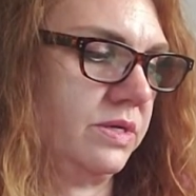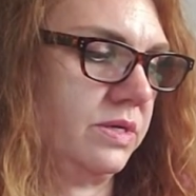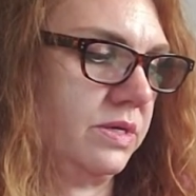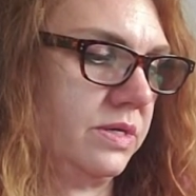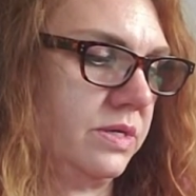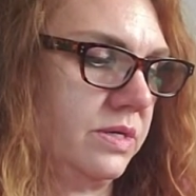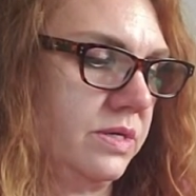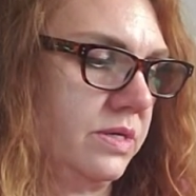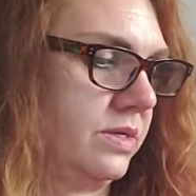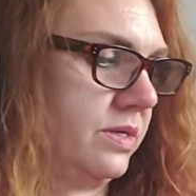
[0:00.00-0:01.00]

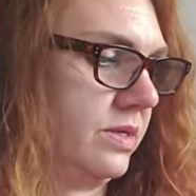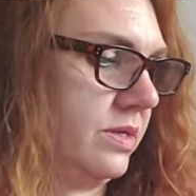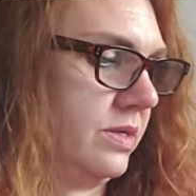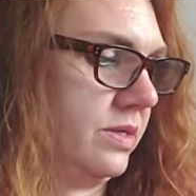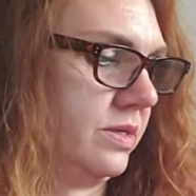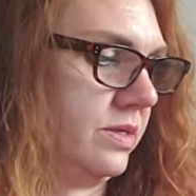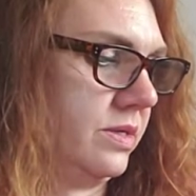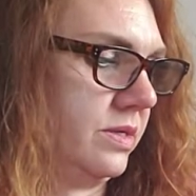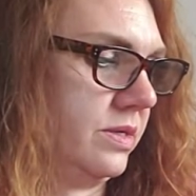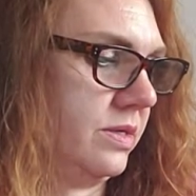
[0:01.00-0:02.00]

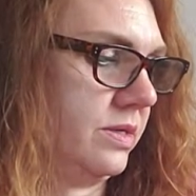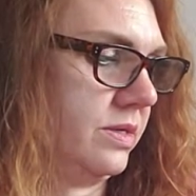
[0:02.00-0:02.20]
(silence)